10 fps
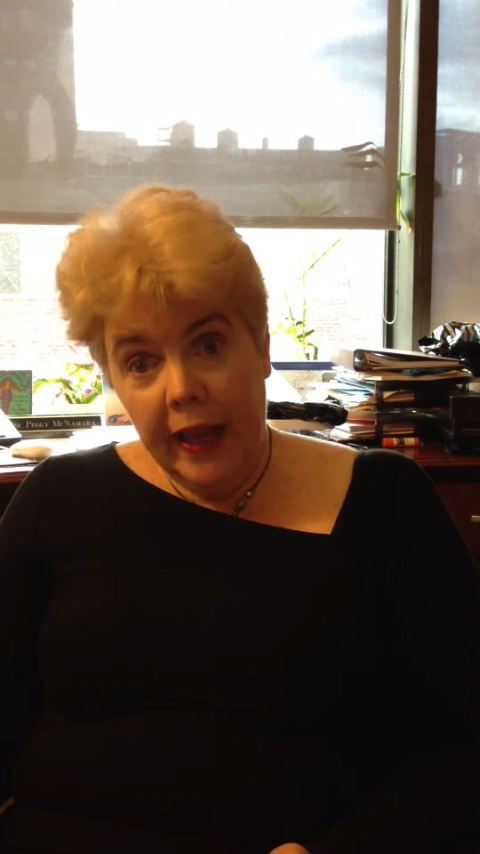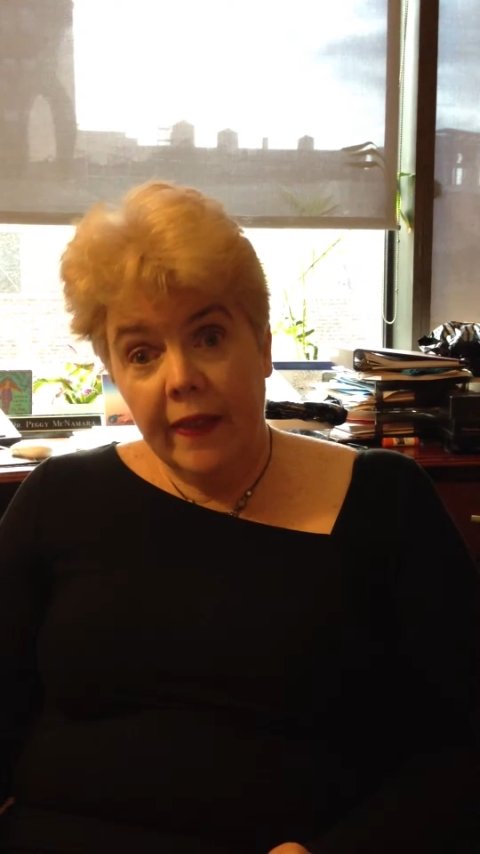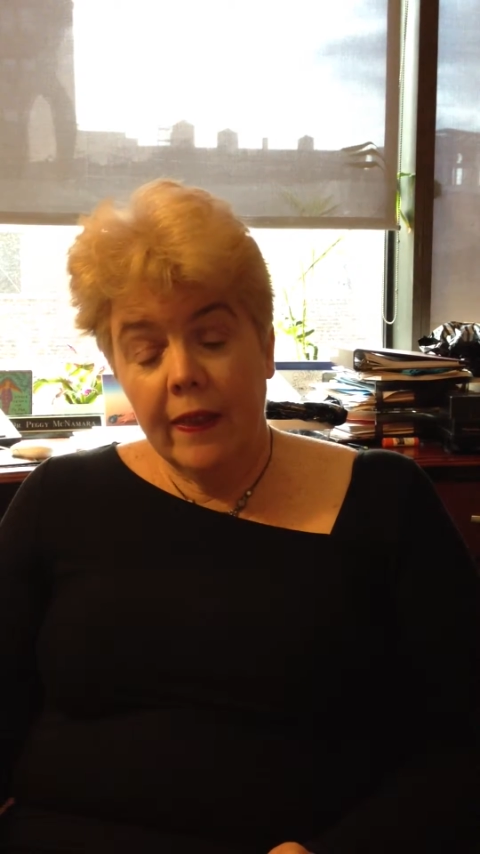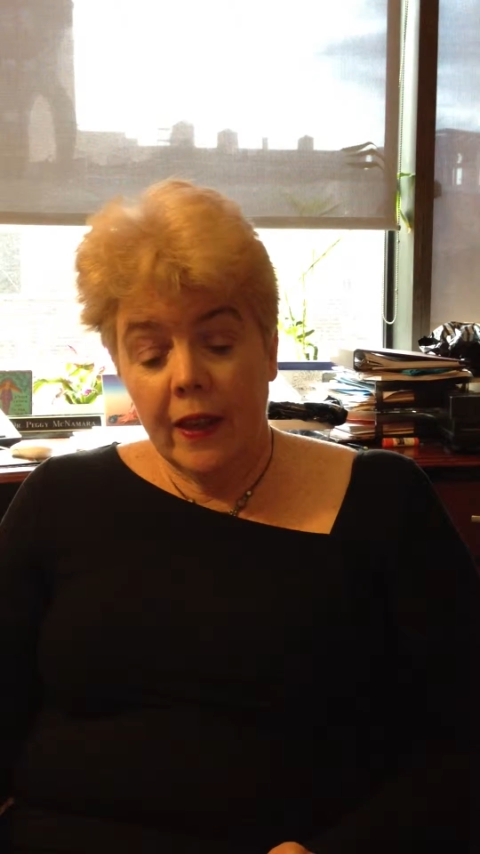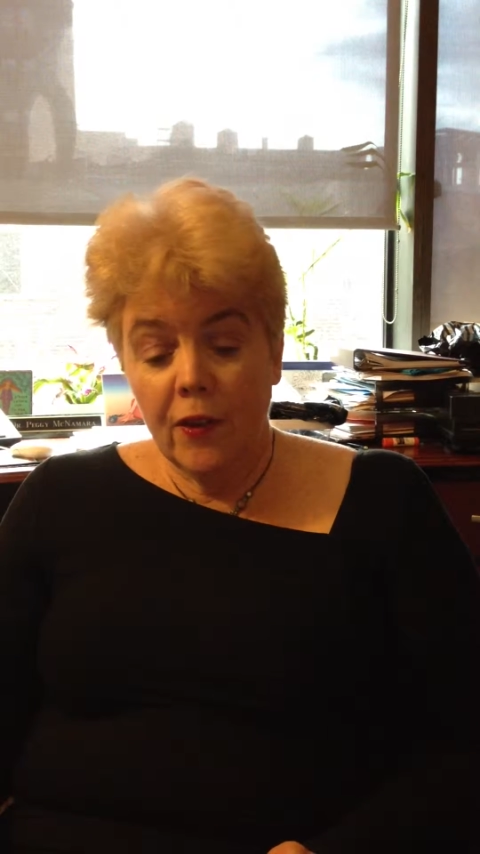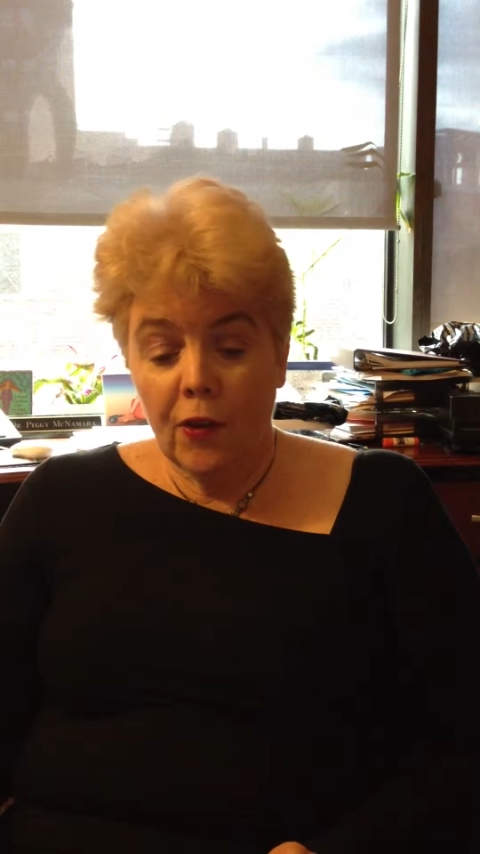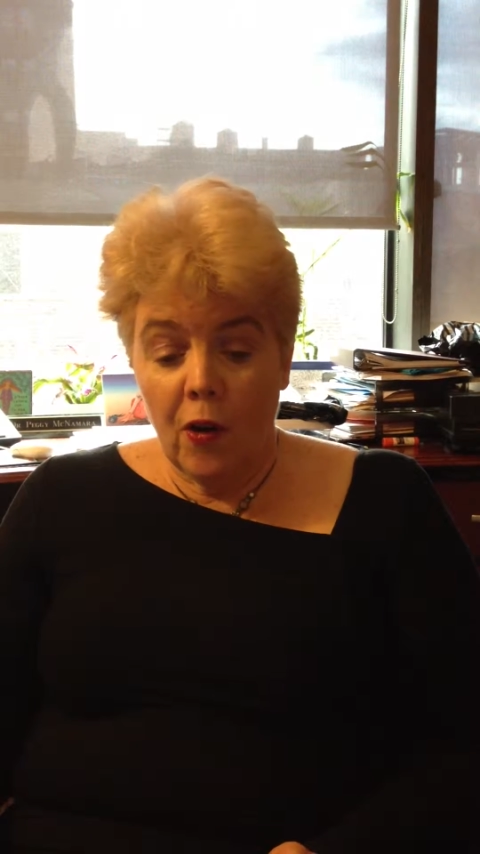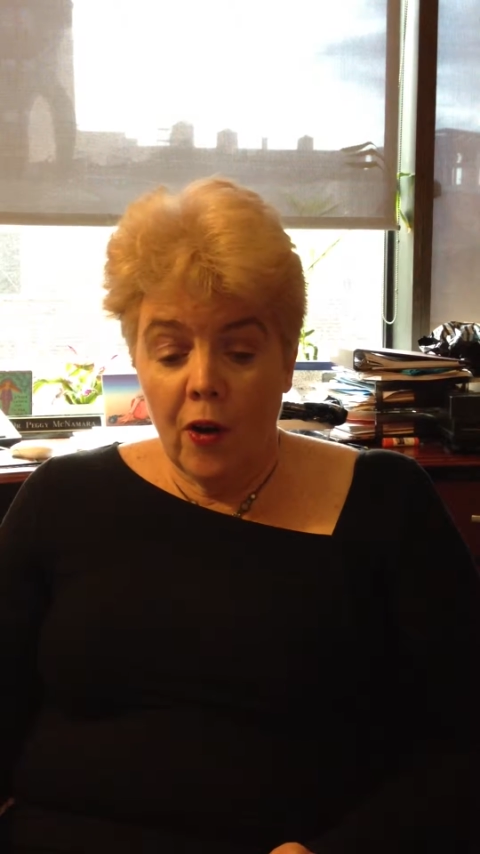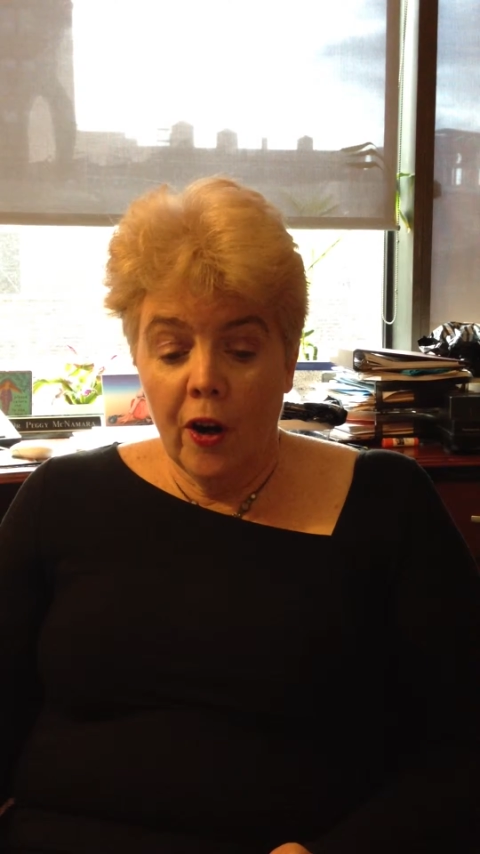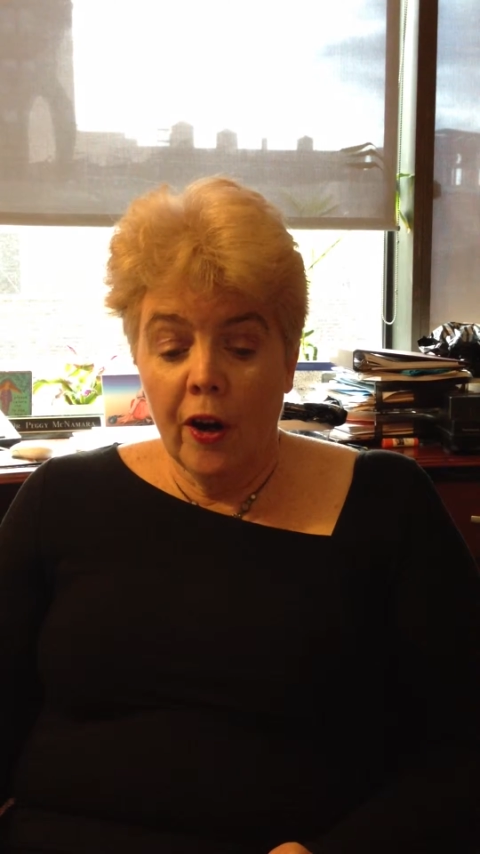and these
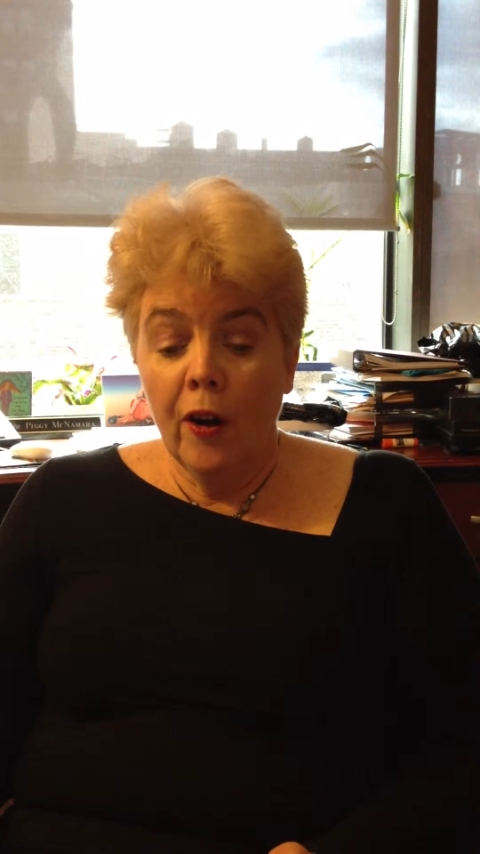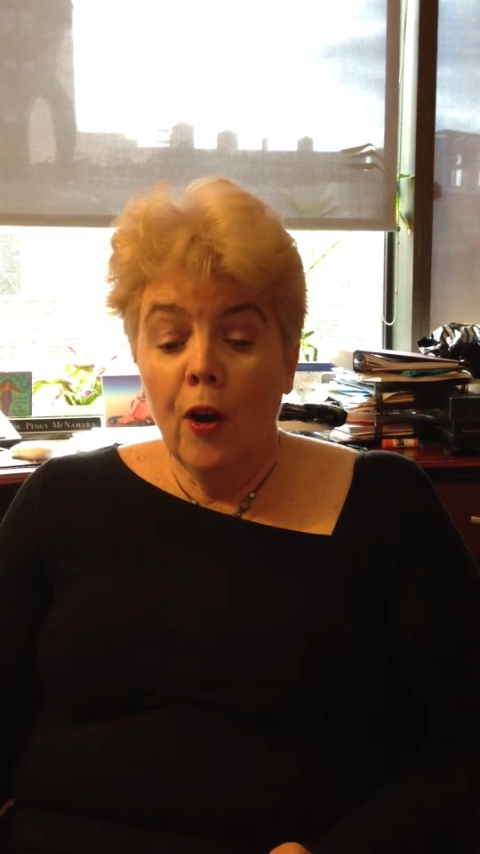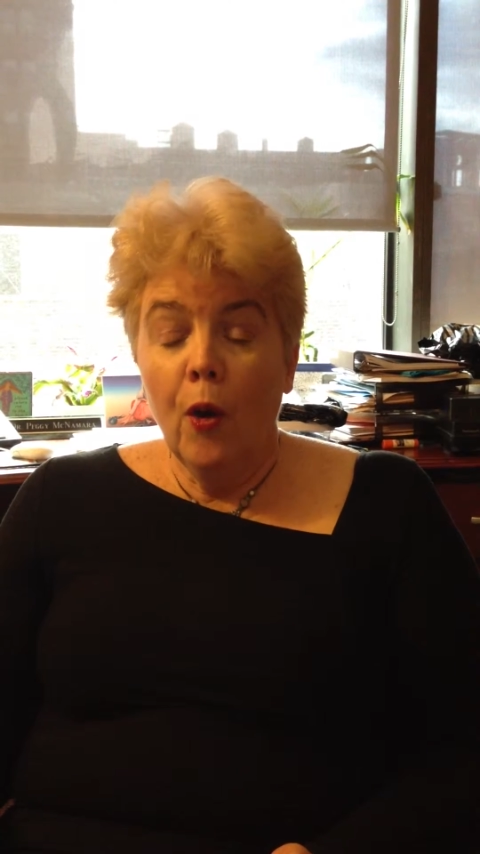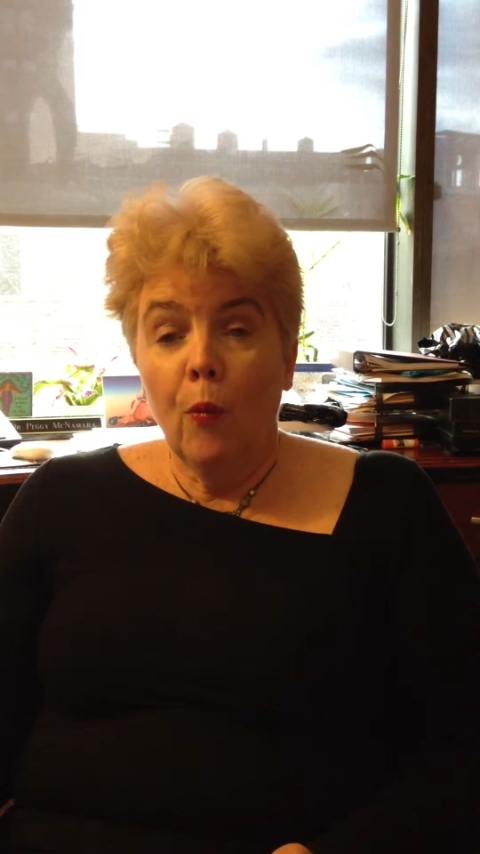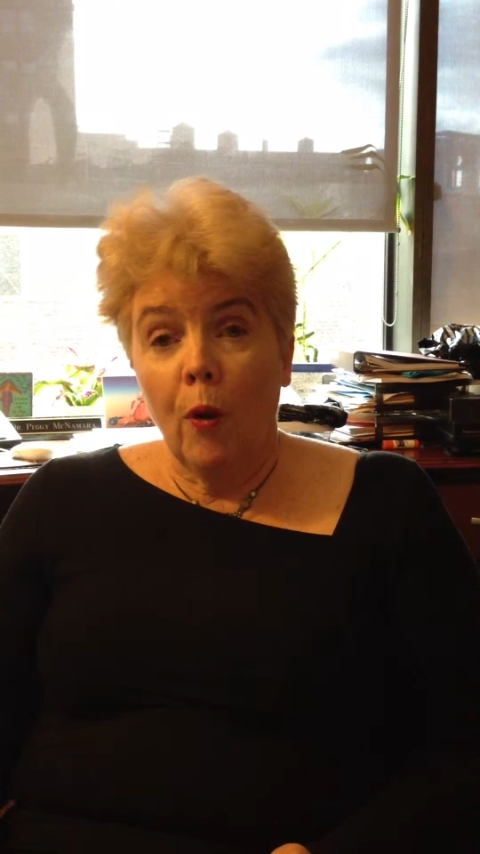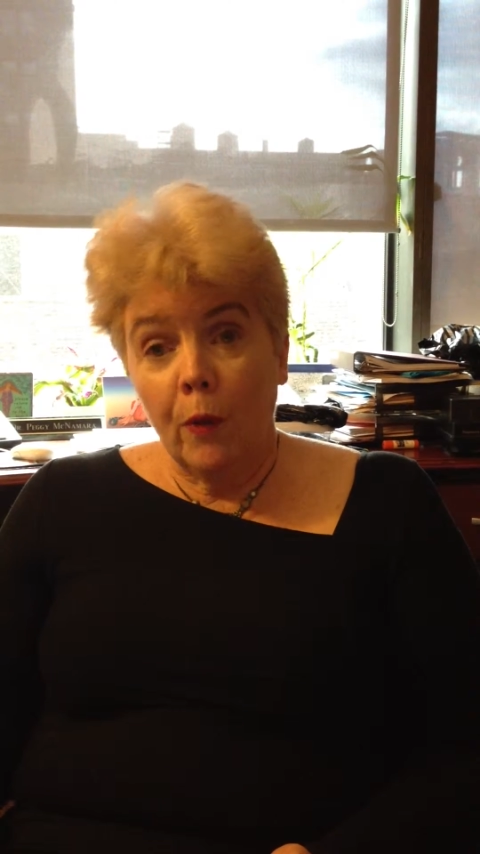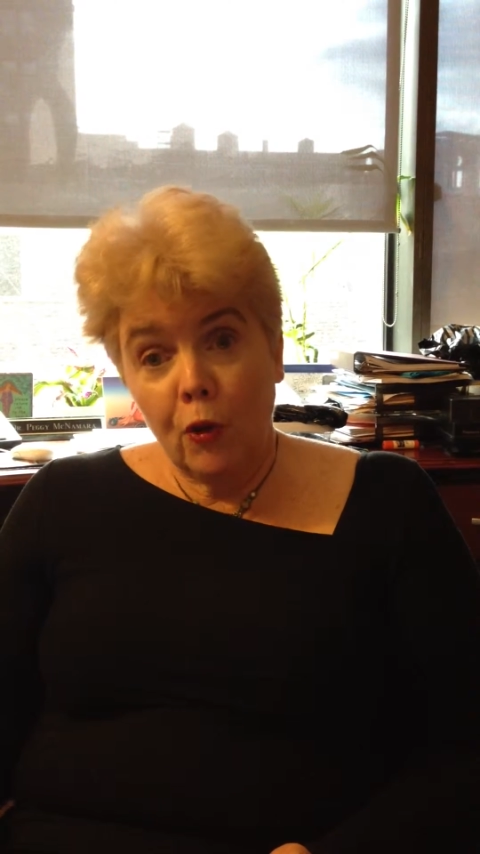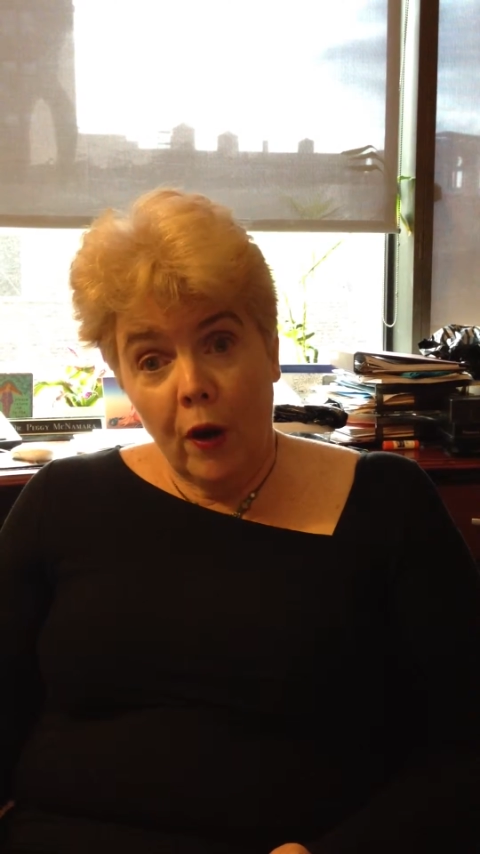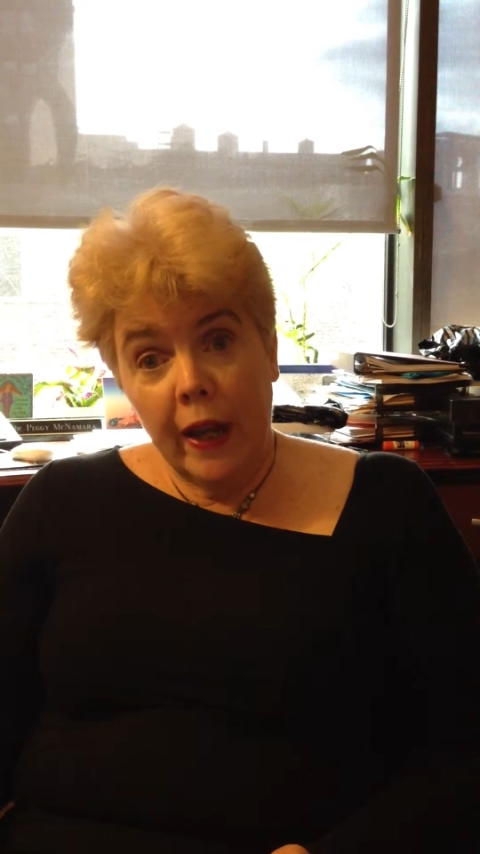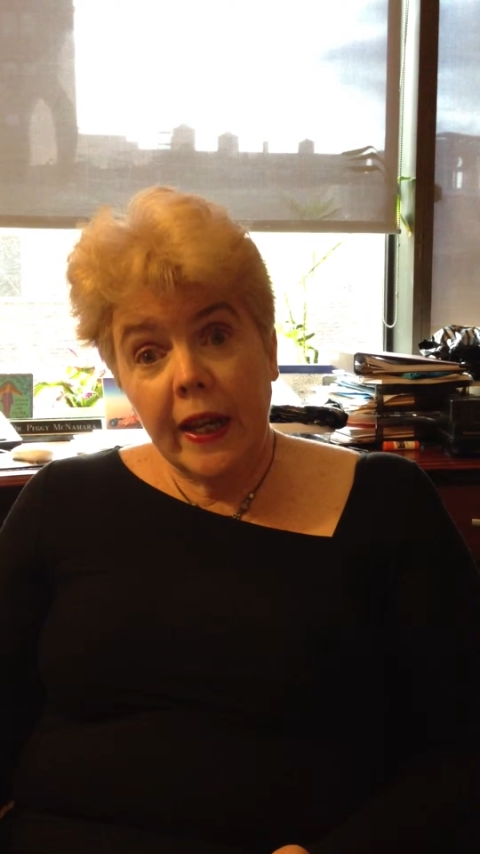are what we try